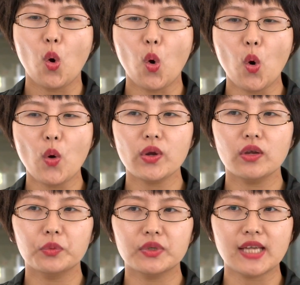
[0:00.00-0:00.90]
or
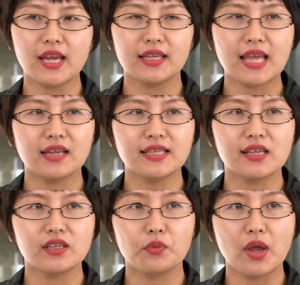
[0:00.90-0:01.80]
you would take that
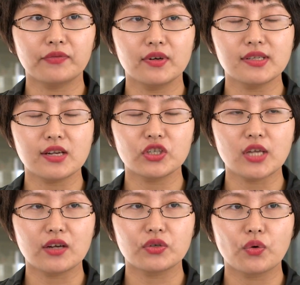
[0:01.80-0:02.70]
as a reference
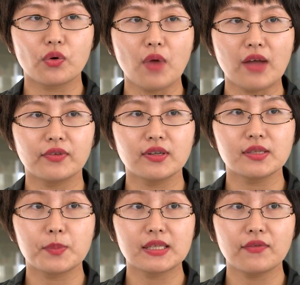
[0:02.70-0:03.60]
architecture or
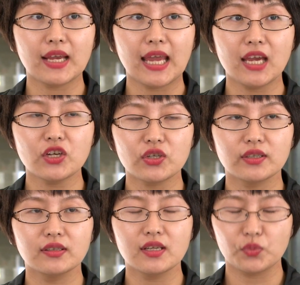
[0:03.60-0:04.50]
reference
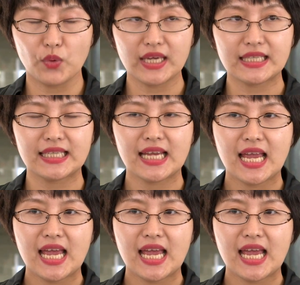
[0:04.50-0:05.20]
specification suite